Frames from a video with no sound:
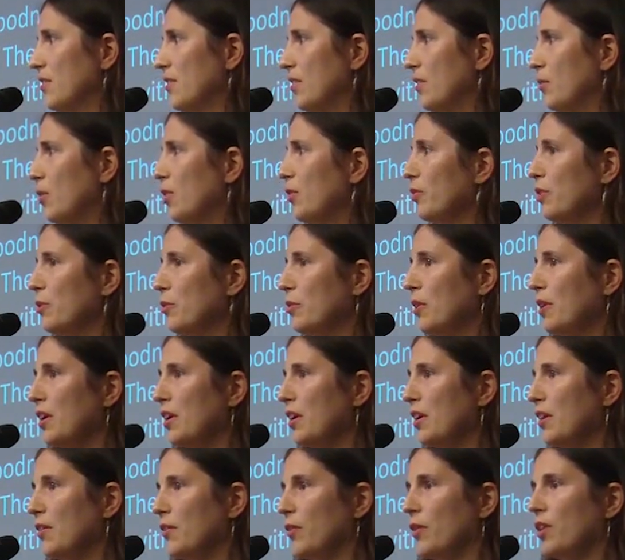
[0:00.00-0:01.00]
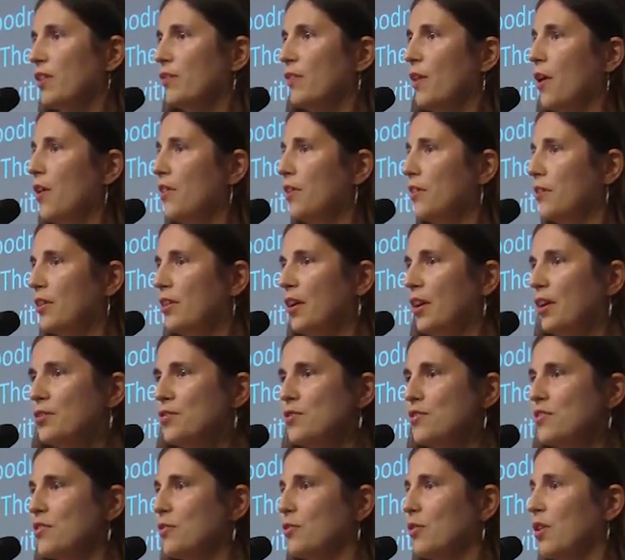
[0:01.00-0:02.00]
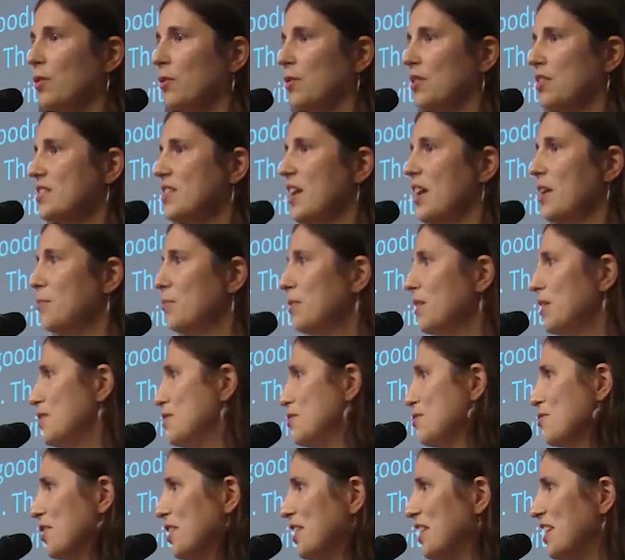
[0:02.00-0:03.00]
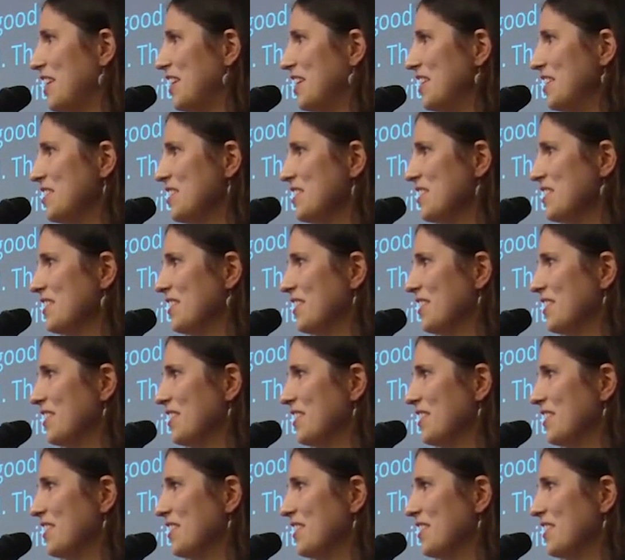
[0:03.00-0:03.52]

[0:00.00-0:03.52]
What if all the countries at war were to sign peace treaties?